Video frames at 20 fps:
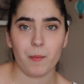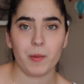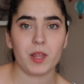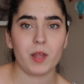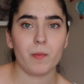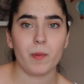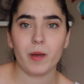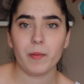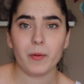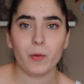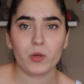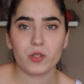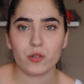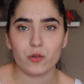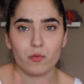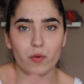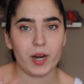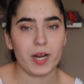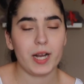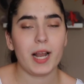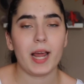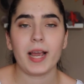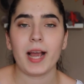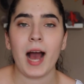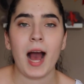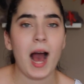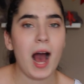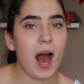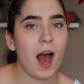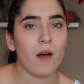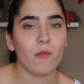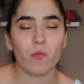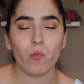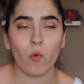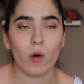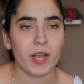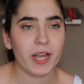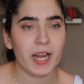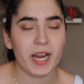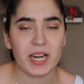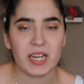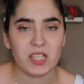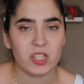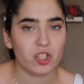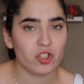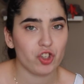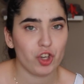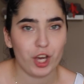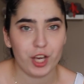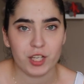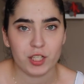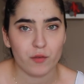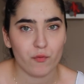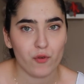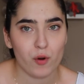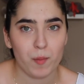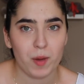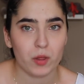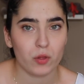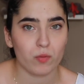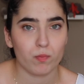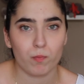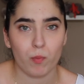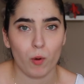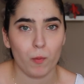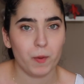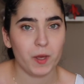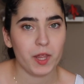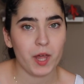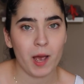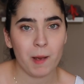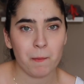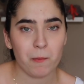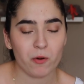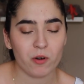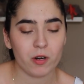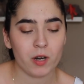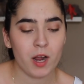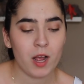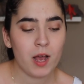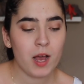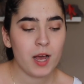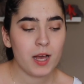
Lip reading: But the baby was already like halfway getting changed from a poopy diaper,